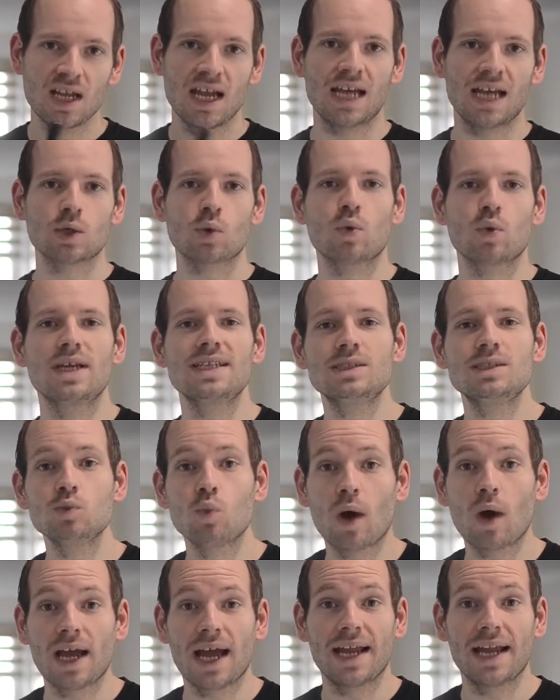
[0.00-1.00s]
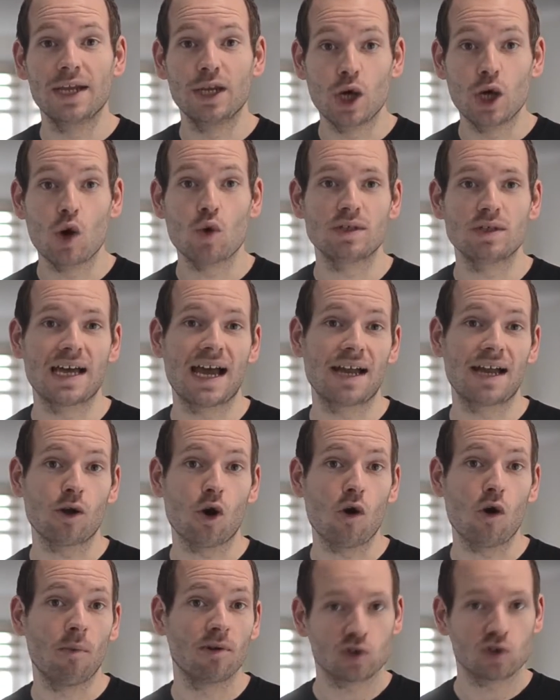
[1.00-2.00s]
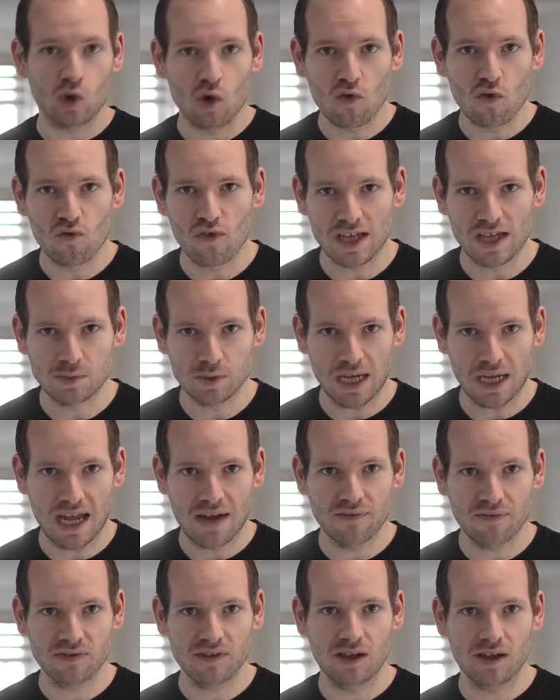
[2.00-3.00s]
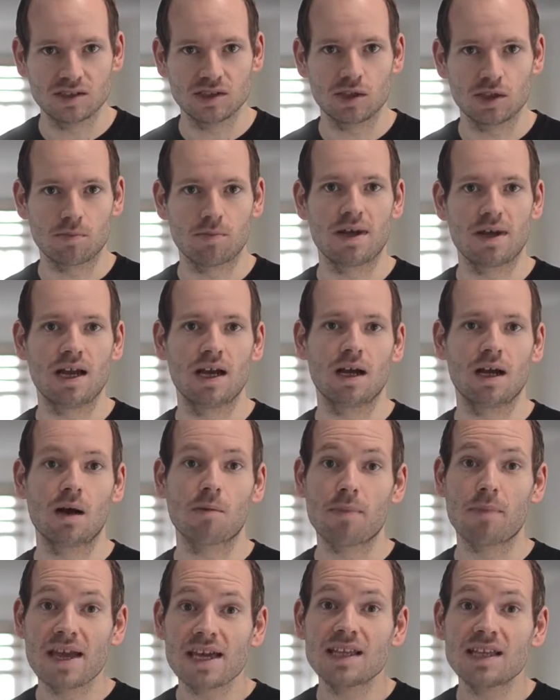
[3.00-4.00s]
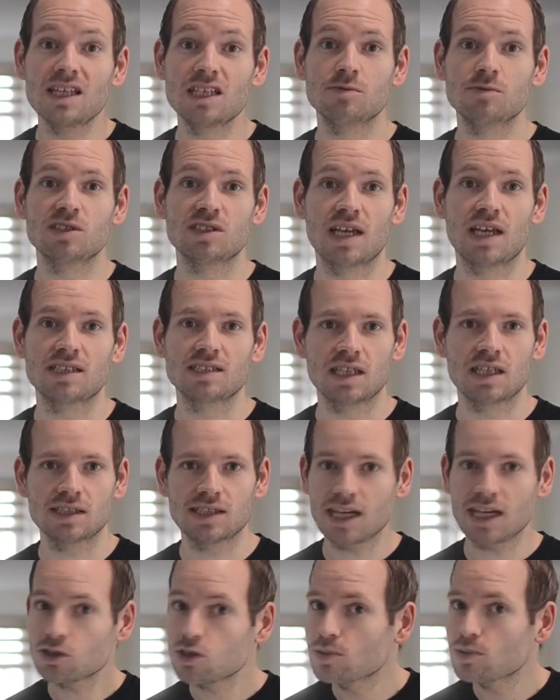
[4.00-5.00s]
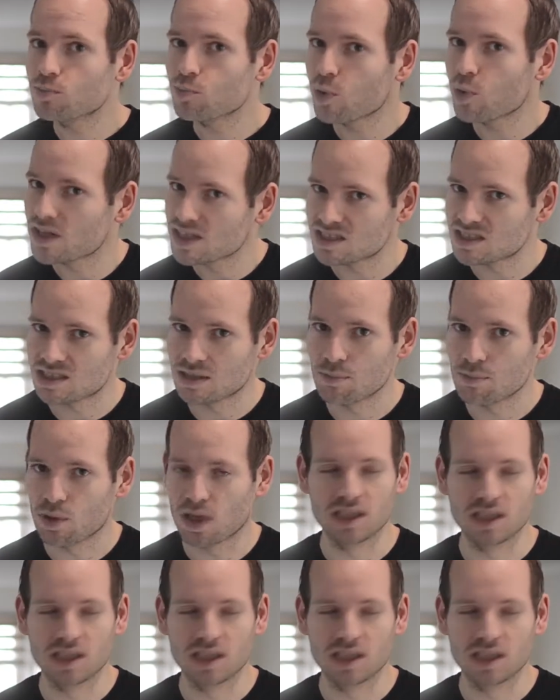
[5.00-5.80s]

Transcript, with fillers: And the reason why I know that almost all Facebook advertisers are, ma uh, are making these mistakes is actually pretty simple.